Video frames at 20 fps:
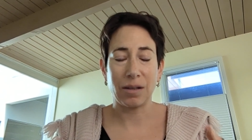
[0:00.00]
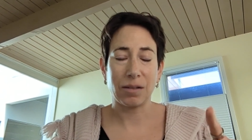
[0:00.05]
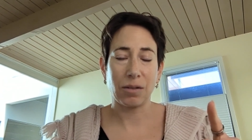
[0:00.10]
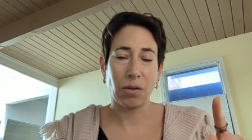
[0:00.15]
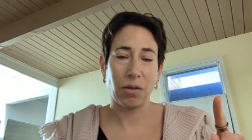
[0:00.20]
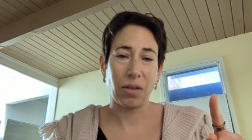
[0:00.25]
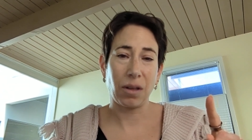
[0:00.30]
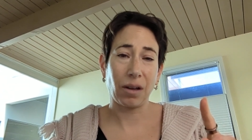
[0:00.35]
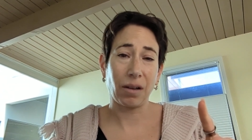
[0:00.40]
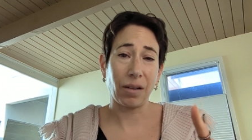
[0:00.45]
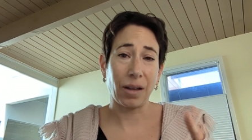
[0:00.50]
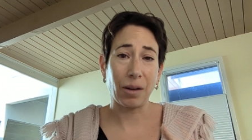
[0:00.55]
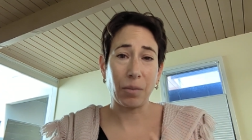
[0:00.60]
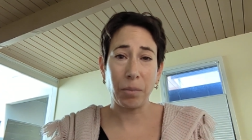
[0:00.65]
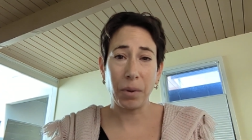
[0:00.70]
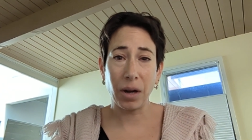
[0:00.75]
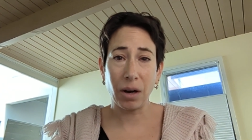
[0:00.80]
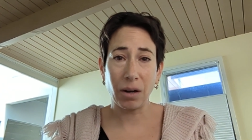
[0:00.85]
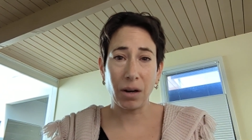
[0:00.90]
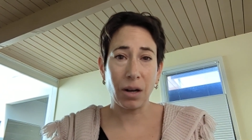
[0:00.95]
So think
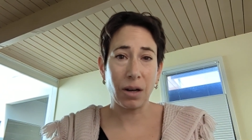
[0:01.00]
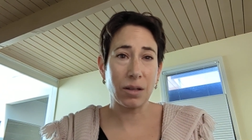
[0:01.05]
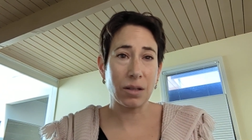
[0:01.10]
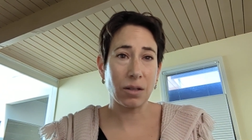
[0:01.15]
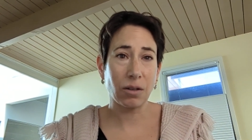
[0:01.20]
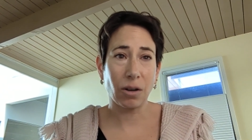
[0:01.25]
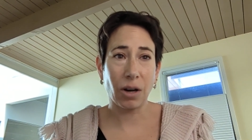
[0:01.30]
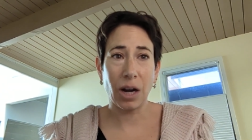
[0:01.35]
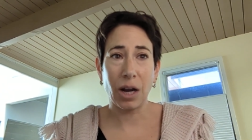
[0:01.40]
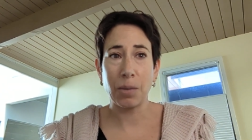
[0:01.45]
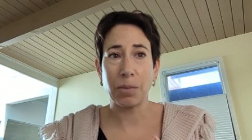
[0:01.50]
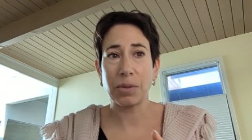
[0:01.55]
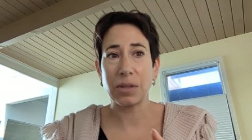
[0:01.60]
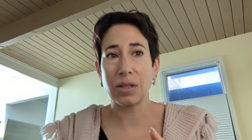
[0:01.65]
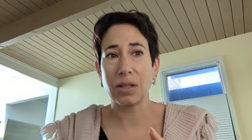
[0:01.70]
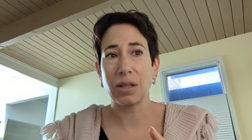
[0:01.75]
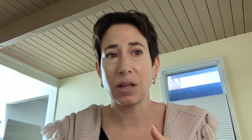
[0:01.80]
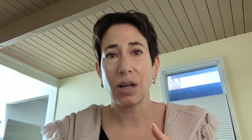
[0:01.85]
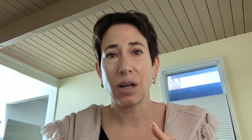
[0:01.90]
like berries, grapes,